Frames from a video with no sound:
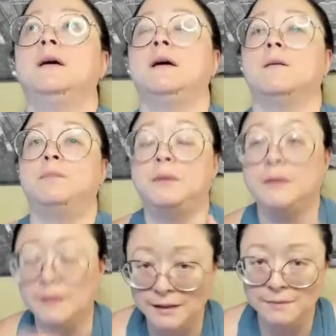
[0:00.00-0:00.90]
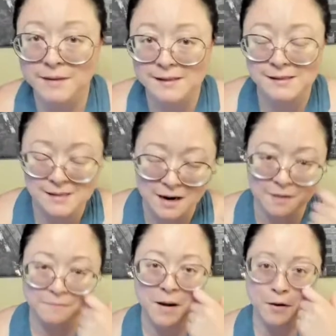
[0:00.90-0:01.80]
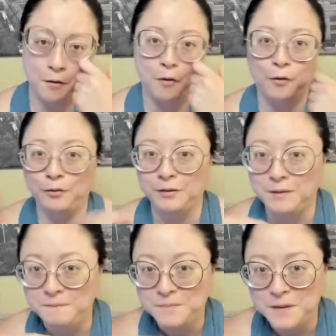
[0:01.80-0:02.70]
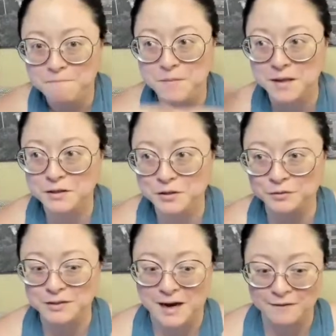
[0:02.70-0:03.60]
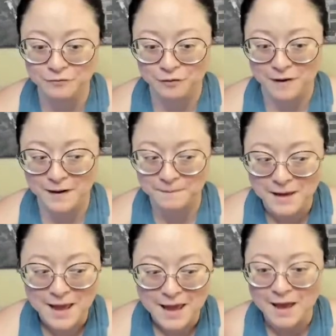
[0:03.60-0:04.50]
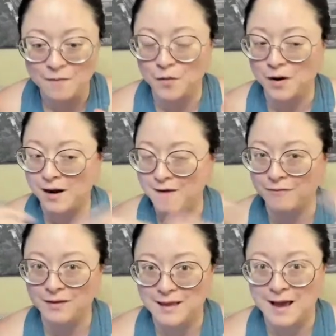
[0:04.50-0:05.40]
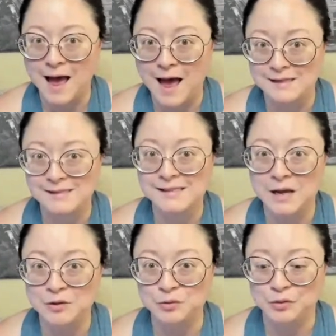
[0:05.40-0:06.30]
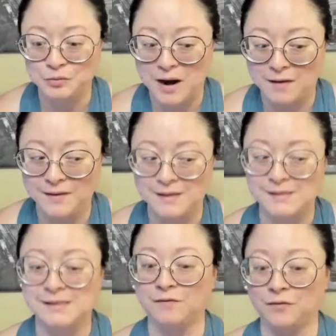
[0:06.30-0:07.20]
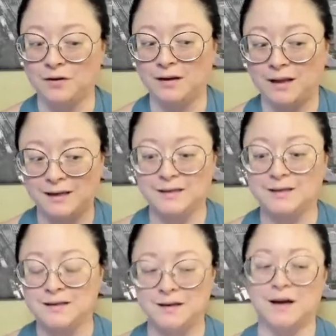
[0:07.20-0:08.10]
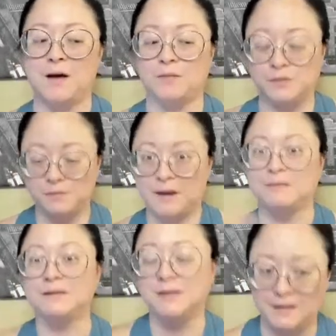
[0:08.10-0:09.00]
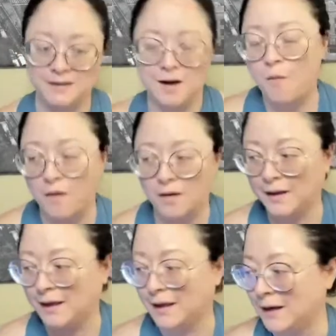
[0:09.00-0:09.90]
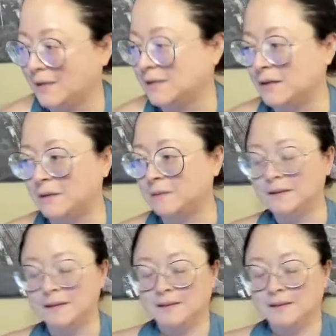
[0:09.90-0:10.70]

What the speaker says: completely messes up my whole mental time frame and what everything I had scheduled around this for. Like, I was about to not walk again, and so